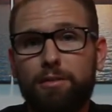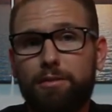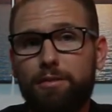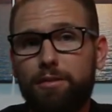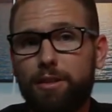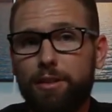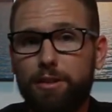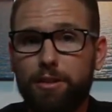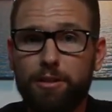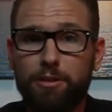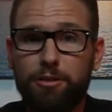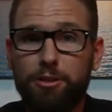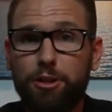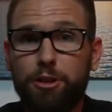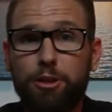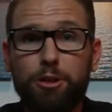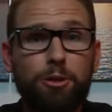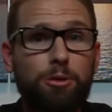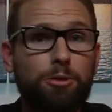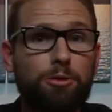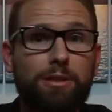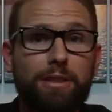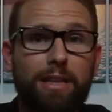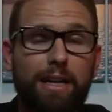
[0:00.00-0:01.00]

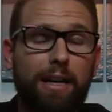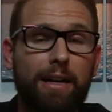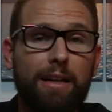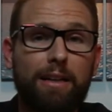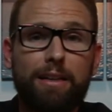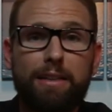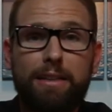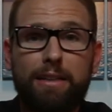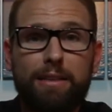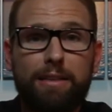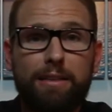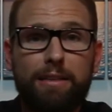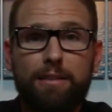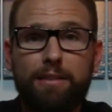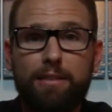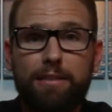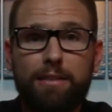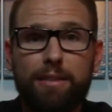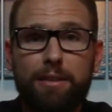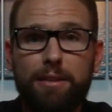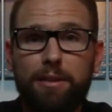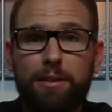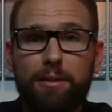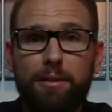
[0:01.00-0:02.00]
you telling
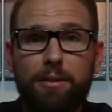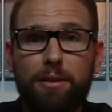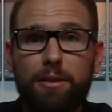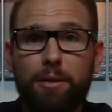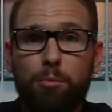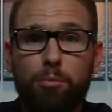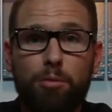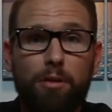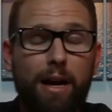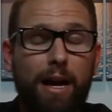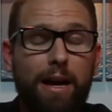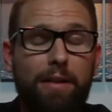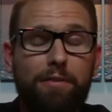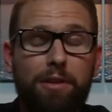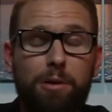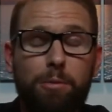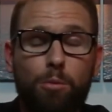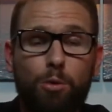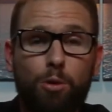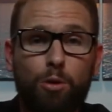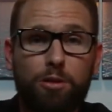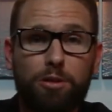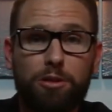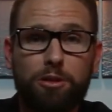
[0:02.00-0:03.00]
the private
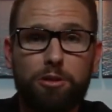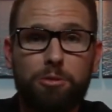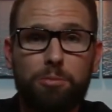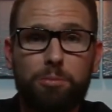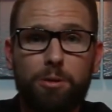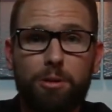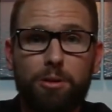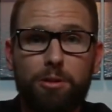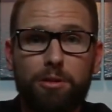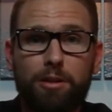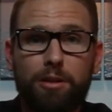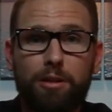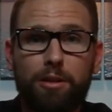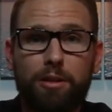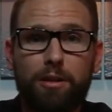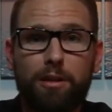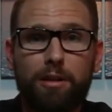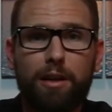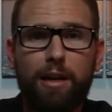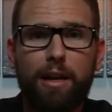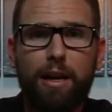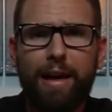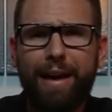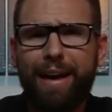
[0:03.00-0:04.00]
mortgage
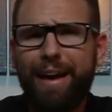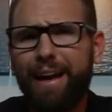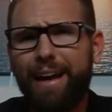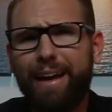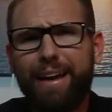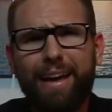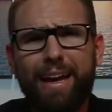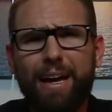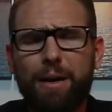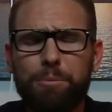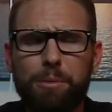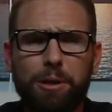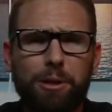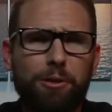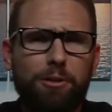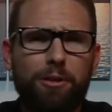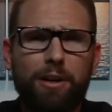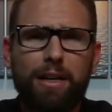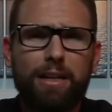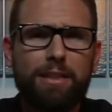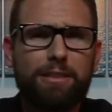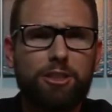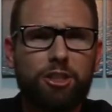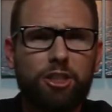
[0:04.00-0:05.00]
broker, hey, yeah, my
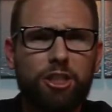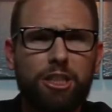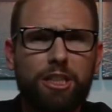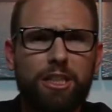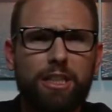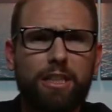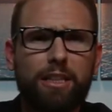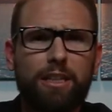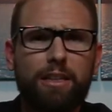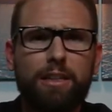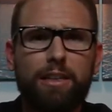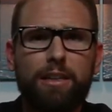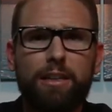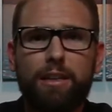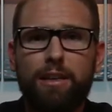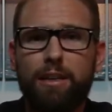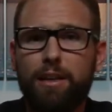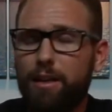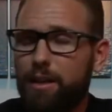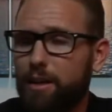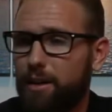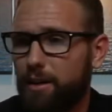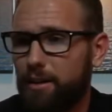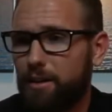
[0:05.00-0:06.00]
credit's good,
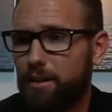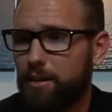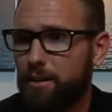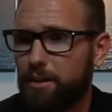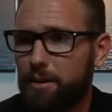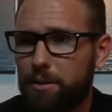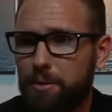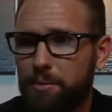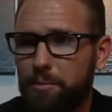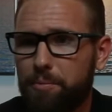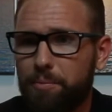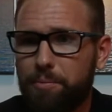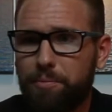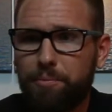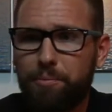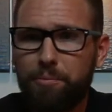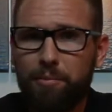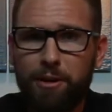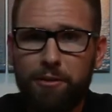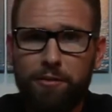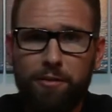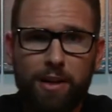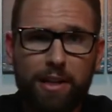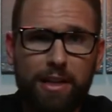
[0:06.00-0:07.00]

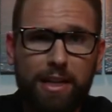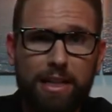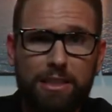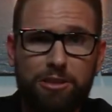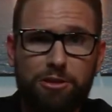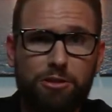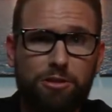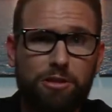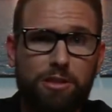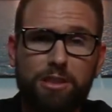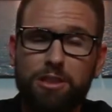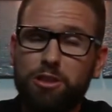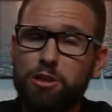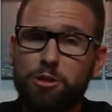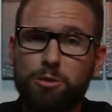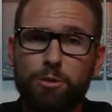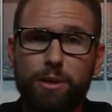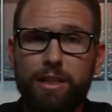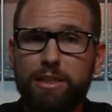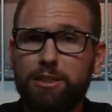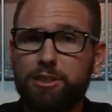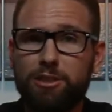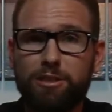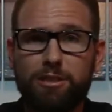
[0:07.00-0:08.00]
my financial
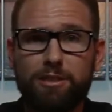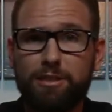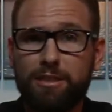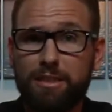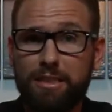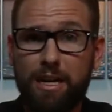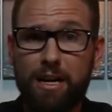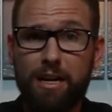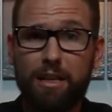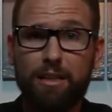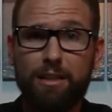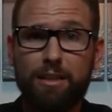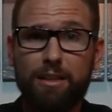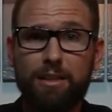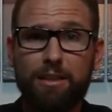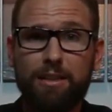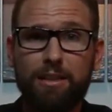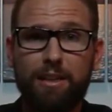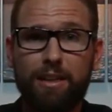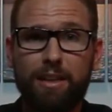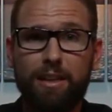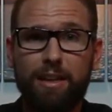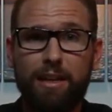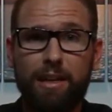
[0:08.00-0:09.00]
situation's solid,
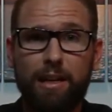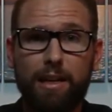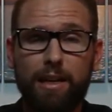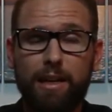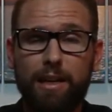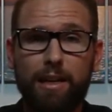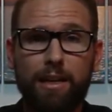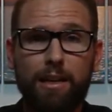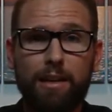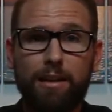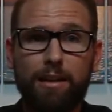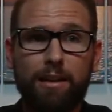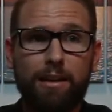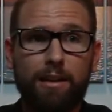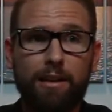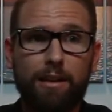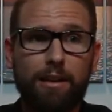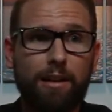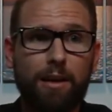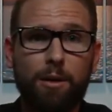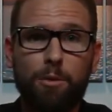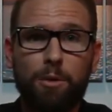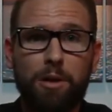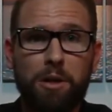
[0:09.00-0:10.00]
and
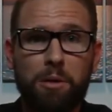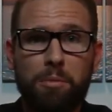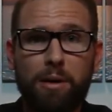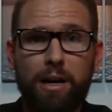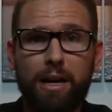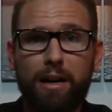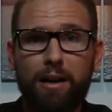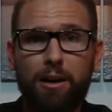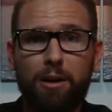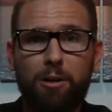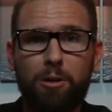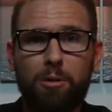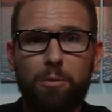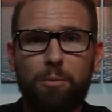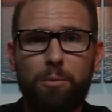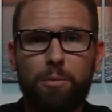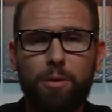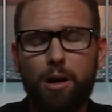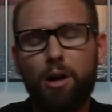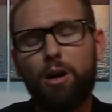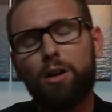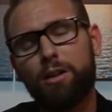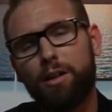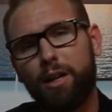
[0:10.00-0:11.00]
I want to buy a home.
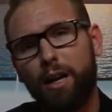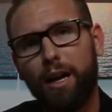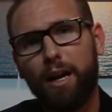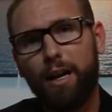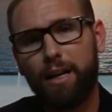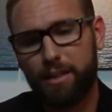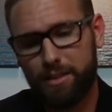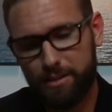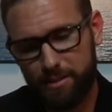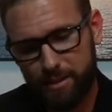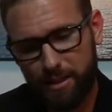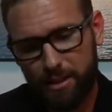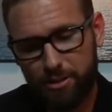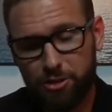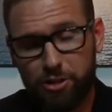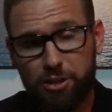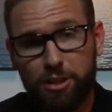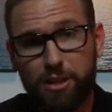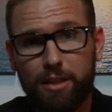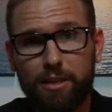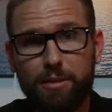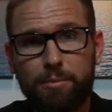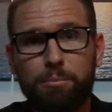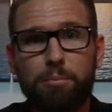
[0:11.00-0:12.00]
Okay, that sounds
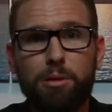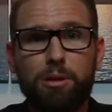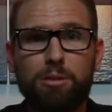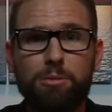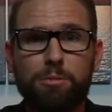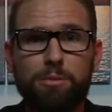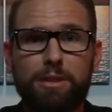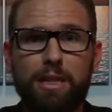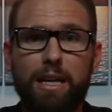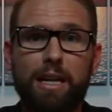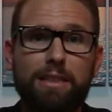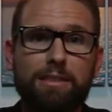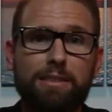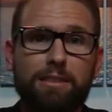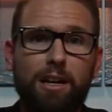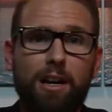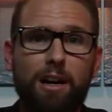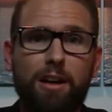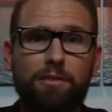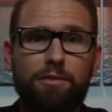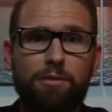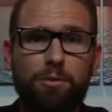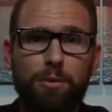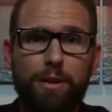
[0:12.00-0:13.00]
good. Boom, signs
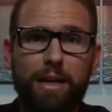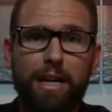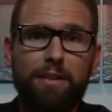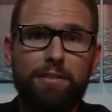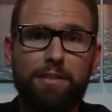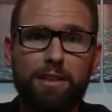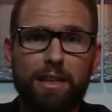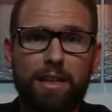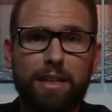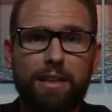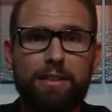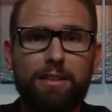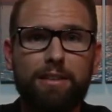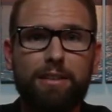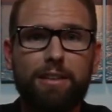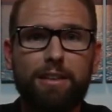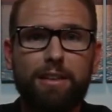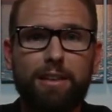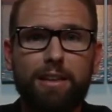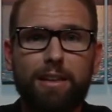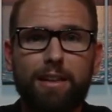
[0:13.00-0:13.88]
off, we have a letter.